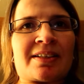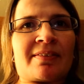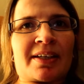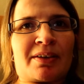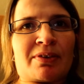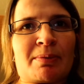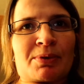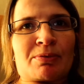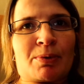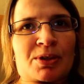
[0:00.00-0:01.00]
So thank you very
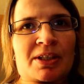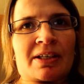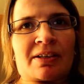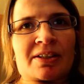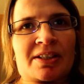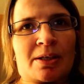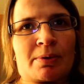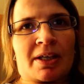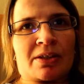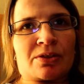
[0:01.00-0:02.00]
much for watching, and I'll see
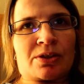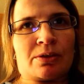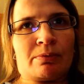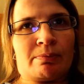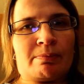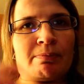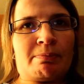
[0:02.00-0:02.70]
you again soon.